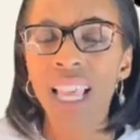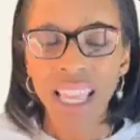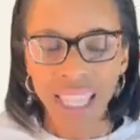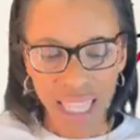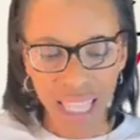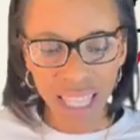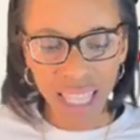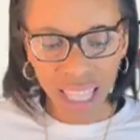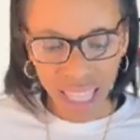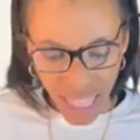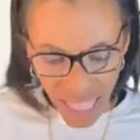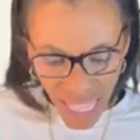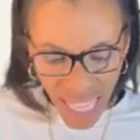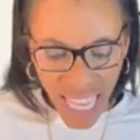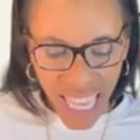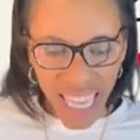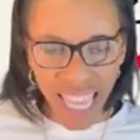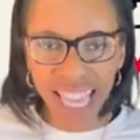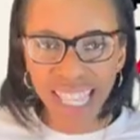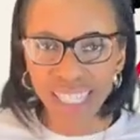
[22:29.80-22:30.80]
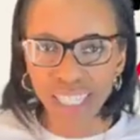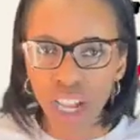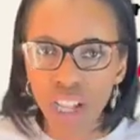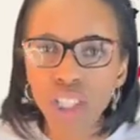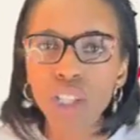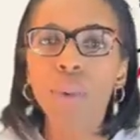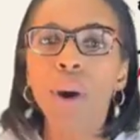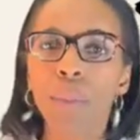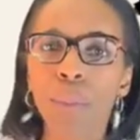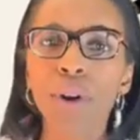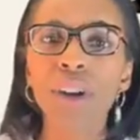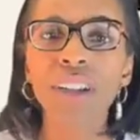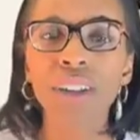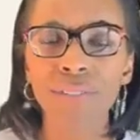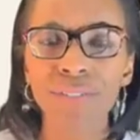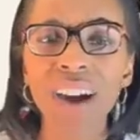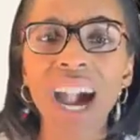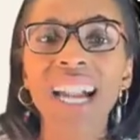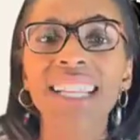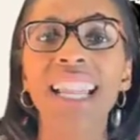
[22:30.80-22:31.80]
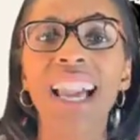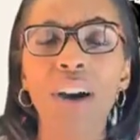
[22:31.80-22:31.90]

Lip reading: The thing is, the only way we're going to find